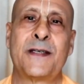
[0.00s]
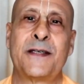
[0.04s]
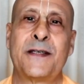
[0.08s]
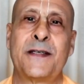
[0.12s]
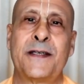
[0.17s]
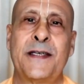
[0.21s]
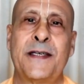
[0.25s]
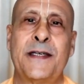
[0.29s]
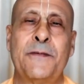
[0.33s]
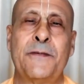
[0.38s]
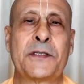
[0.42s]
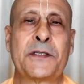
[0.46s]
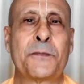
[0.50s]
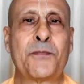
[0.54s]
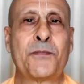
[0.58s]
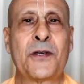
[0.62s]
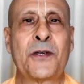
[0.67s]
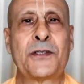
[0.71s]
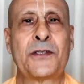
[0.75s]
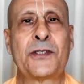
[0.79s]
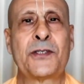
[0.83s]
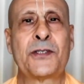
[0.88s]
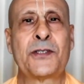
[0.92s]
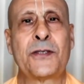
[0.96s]
He was a
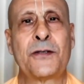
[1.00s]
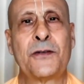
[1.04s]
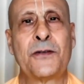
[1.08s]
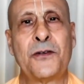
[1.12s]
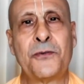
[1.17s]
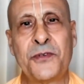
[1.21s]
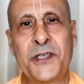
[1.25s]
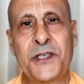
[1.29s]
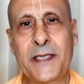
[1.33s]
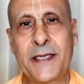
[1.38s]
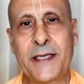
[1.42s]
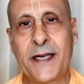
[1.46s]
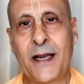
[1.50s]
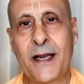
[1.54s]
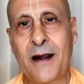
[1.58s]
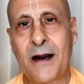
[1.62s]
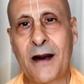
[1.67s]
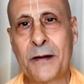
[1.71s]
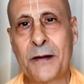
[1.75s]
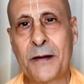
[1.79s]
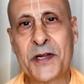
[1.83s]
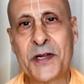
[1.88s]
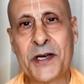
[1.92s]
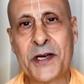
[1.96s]
person who really
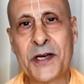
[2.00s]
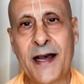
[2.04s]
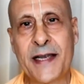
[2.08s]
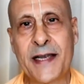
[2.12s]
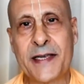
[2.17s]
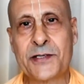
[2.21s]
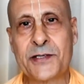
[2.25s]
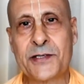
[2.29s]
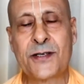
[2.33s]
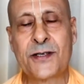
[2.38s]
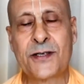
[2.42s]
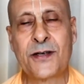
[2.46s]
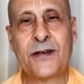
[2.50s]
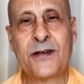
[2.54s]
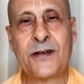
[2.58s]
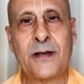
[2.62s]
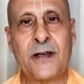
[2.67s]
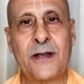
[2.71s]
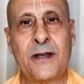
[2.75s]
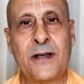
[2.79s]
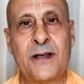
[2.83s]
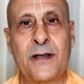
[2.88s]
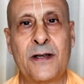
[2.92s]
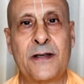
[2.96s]
harmonized
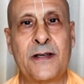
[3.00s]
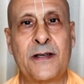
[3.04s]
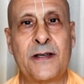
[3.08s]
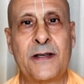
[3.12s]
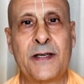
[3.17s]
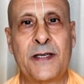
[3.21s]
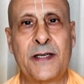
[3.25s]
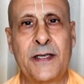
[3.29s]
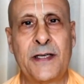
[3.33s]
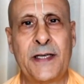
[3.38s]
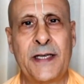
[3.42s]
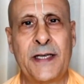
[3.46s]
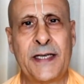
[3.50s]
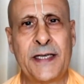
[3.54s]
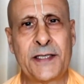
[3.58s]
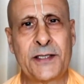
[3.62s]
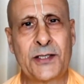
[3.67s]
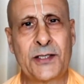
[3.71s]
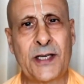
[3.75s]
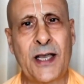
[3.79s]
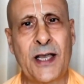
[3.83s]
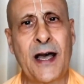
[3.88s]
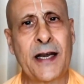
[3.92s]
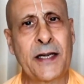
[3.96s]

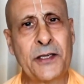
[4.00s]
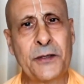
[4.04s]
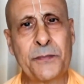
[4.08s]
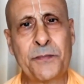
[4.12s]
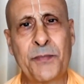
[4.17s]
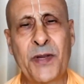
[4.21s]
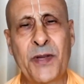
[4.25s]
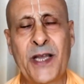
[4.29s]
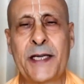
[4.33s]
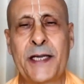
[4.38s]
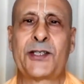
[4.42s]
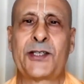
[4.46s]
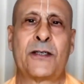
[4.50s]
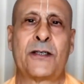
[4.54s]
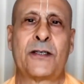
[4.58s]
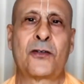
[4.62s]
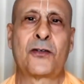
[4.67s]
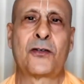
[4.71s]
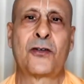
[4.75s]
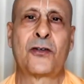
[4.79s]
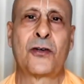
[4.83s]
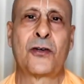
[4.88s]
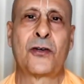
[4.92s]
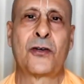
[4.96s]
his occupational
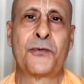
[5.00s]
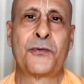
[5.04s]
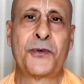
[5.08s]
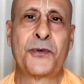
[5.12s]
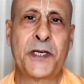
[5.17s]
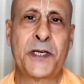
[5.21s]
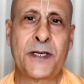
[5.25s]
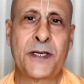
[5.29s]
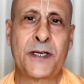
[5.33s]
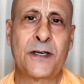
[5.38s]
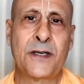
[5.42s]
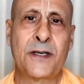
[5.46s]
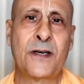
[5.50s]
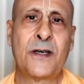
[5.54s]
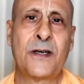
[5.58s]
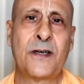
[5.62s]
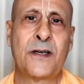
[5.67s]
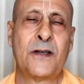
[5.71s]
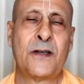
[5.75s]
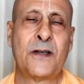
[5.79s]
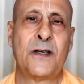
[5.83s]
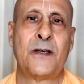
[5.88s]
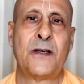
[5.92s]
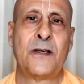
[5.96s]
career
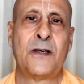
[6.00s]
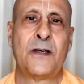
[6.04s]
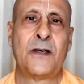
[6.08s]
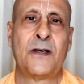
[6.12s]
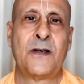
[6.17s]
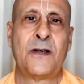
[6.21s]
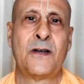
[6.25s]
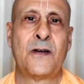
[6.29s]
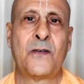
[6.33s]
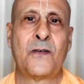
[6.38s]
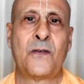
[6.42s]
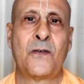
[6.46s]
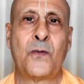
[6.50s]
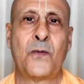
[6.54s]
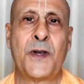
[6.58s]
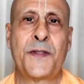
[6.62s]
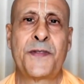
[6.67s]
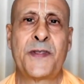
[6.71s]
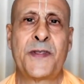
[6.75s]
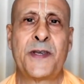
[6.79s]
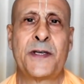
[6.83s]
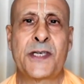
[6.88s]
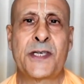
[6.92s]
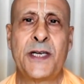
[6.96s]
with
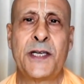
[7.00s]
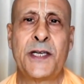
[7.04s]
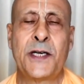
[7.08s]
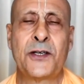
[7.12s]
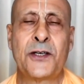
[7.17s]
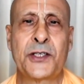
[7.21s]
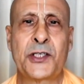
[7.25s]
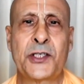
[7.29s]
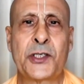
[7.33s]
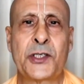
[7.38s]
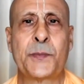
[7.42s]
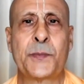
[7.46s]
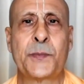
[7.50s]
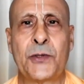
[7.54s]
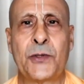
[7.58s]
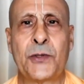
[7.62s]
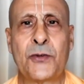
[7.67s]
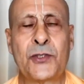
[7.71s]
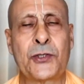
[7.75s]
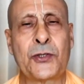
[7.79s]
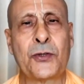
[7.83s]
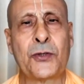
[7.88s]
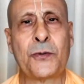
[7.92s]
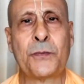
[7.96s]
his inner
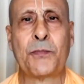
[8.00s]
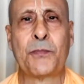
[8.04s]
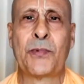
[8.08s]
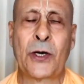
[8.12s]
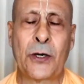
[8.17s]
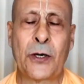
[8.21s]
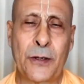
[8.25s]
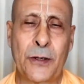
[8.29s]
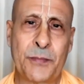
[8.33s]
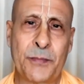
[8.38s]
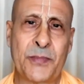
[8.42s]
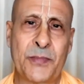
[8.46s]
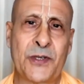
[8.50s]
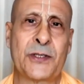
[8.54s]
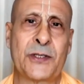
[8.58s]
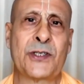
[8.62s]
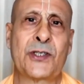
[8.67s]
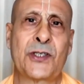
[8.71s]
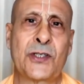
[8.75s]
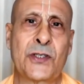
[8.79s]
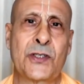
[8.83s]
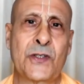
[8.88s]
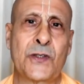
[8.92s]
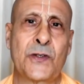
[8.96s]
spiritual
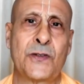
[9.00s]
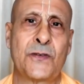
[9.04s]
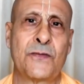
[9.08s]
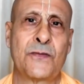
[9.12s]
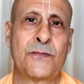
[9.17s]
purpose.